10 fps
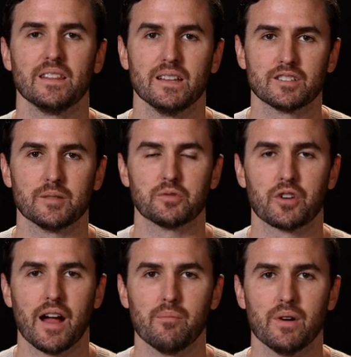hit that
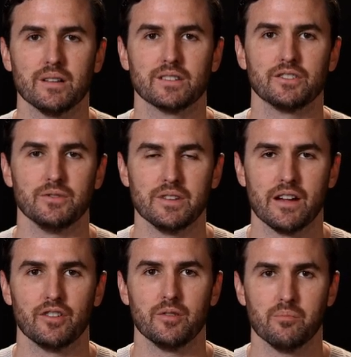subscribe button so that you
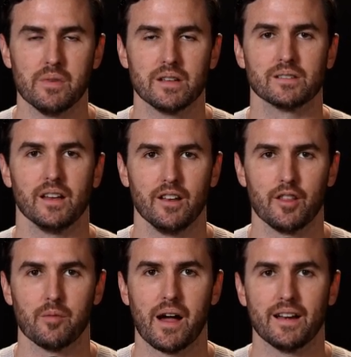never miss
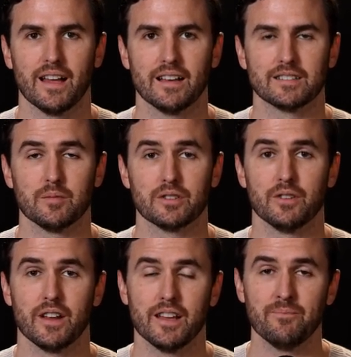another podcast
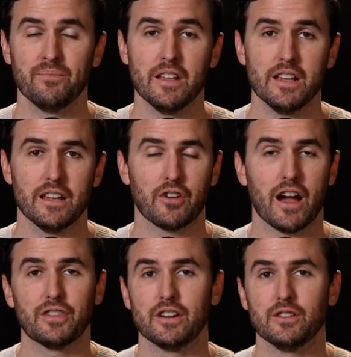episode. And if you're
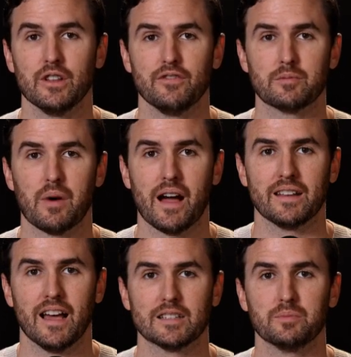out there and you love this
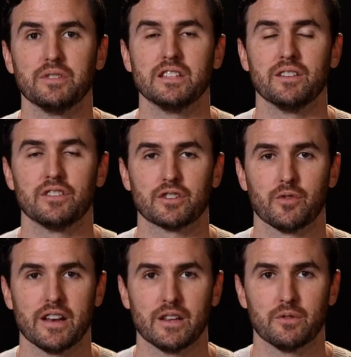podcast, please give us a
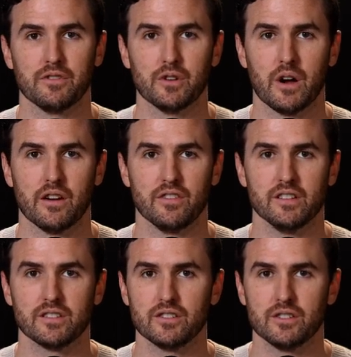rating and review however you
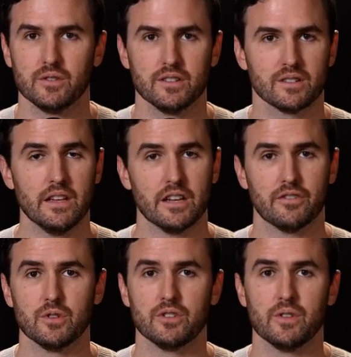listen to us. If
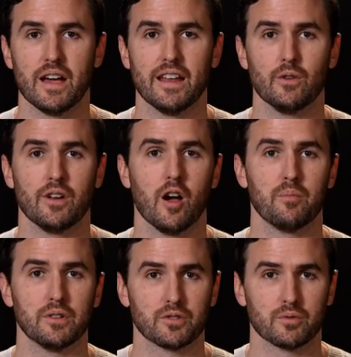you would do that, it would
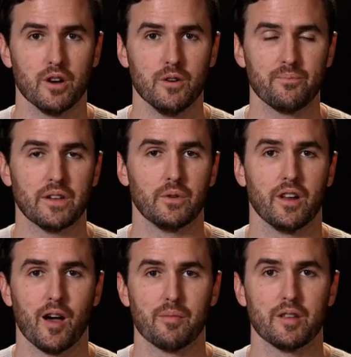help us grow and it
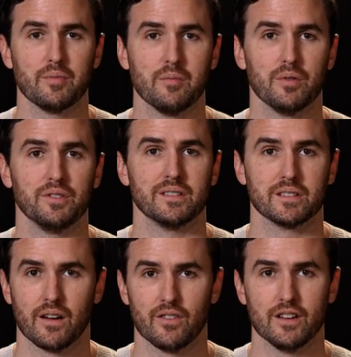would help other people
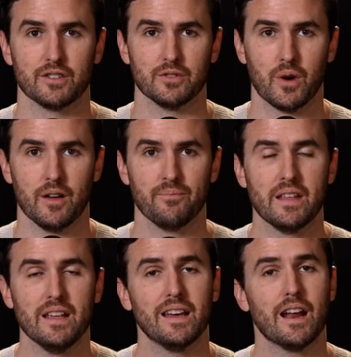discover us as well.
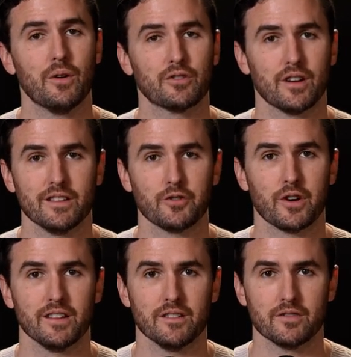And I would greatly,
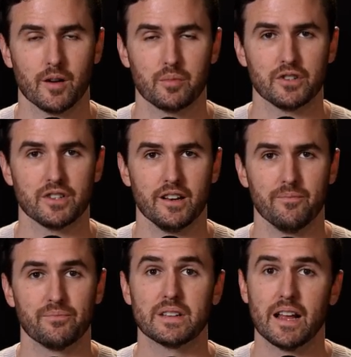greatly appreciate
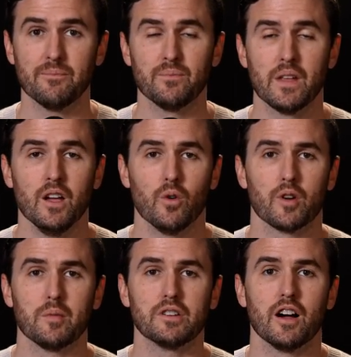it. Today,
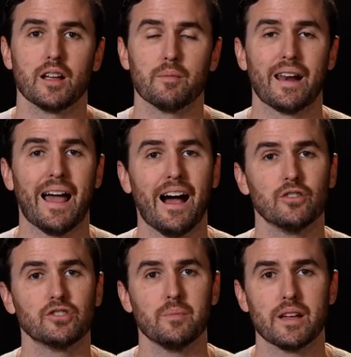we're going to be talking about
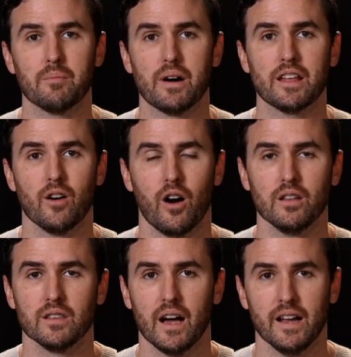how to make money
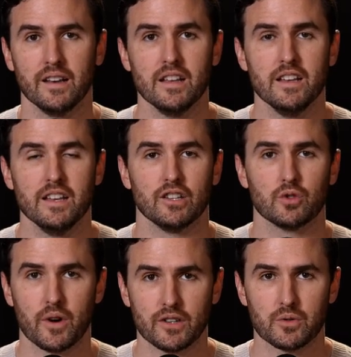online in
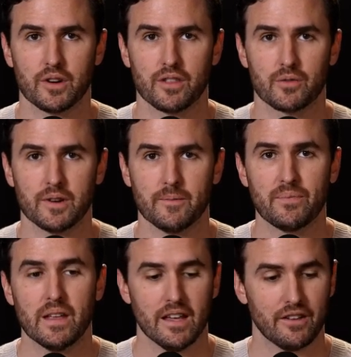2023.
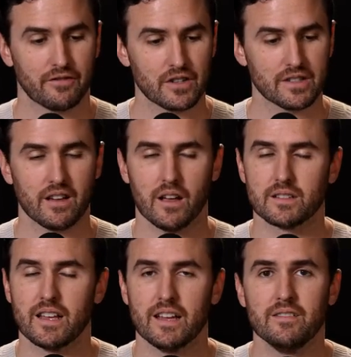And first thing I'll
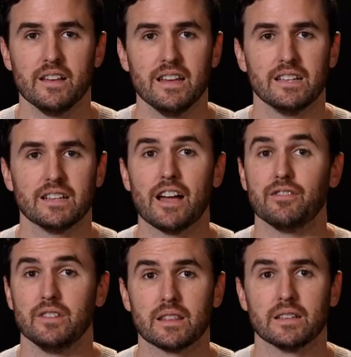say is I
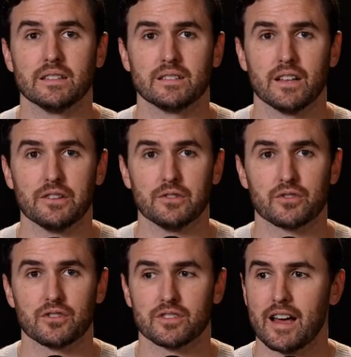have nothing to sell you.
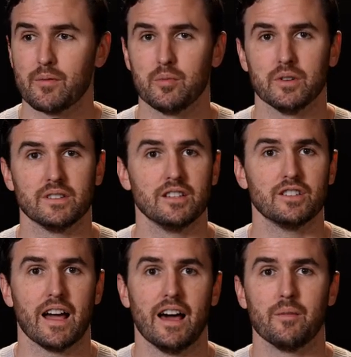So there's a lot of people that
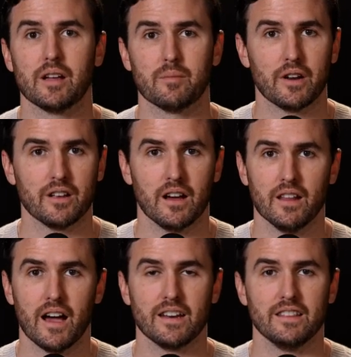teach how to make money
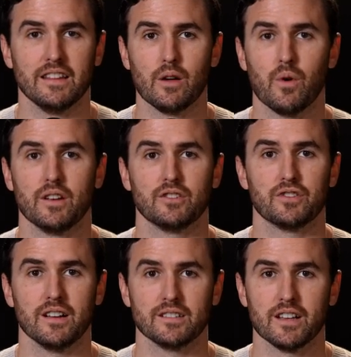online and then they want to
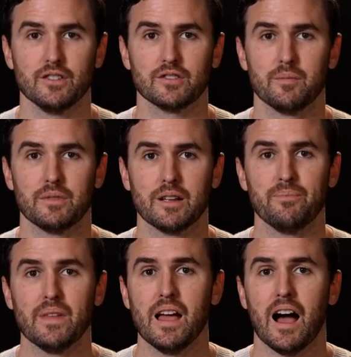try to sell you something.
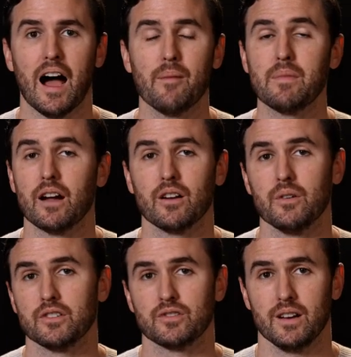I'm not
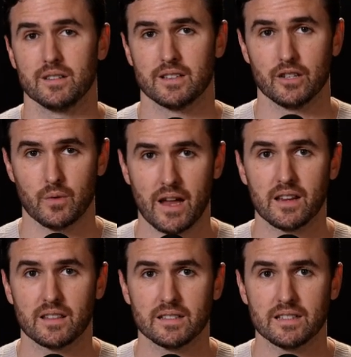going to try to sell you
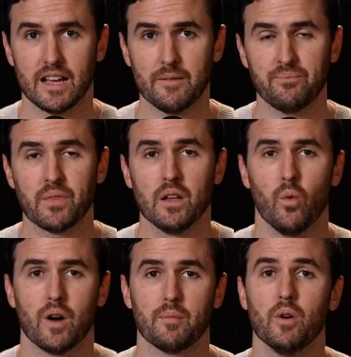anything today.
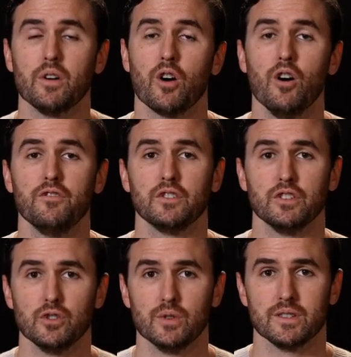What I'm going to
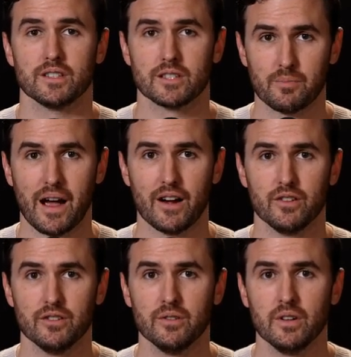hopefully do is inspire
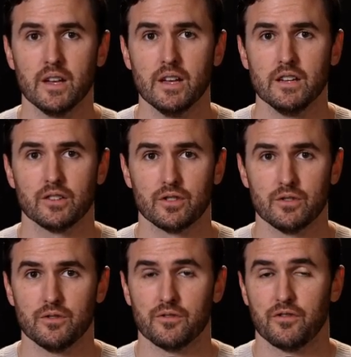you
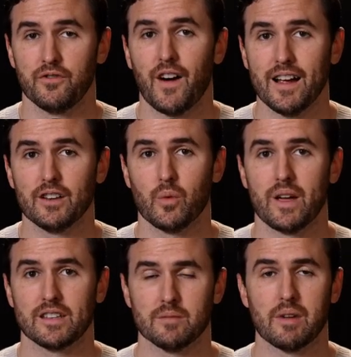to find a
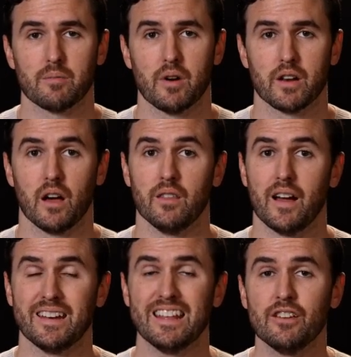way to make money
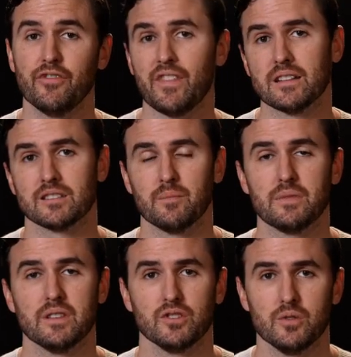online if that's
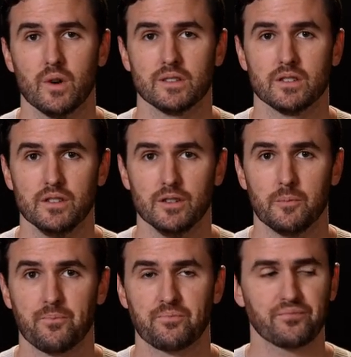something that you want to do.
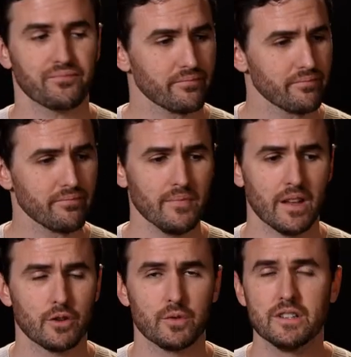
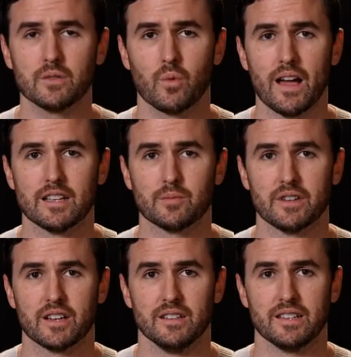And the reason why is
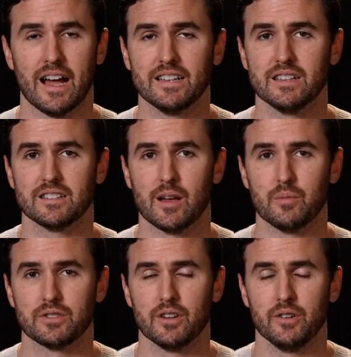because I did this
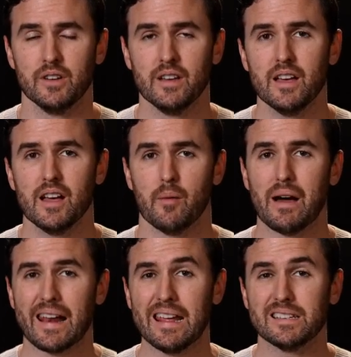episode
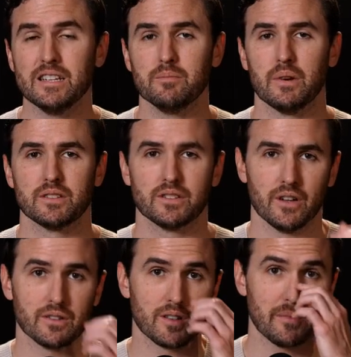about 18 months
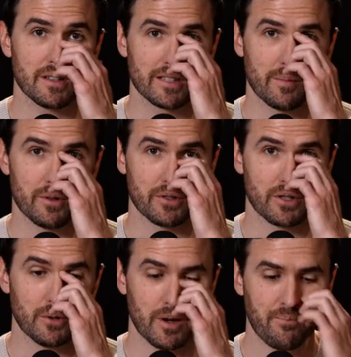ago, something similar
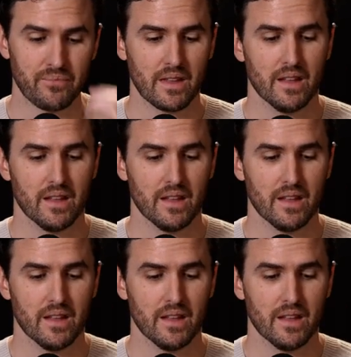to it.